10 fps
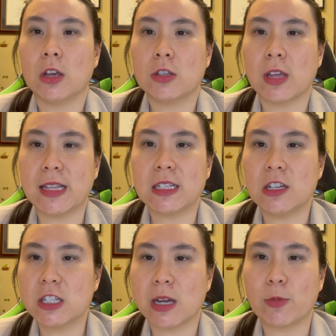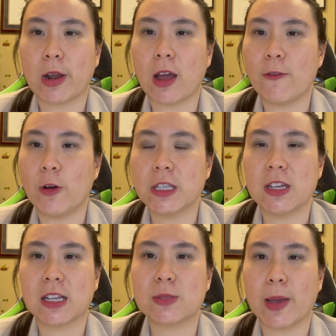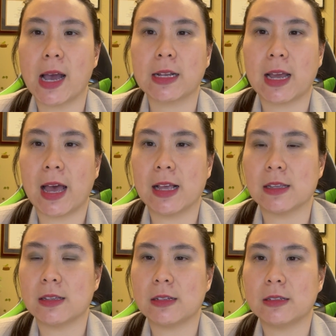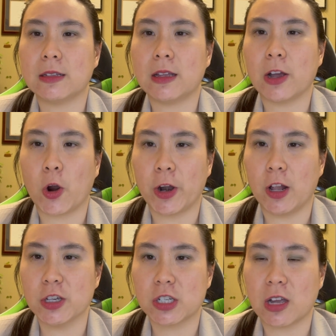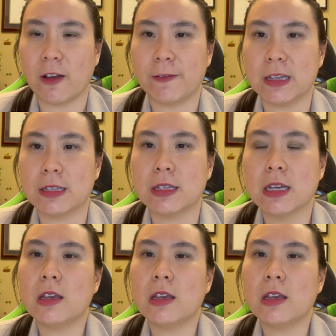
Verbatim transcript: So that's a little summary of what to expect at a cardiologist's office.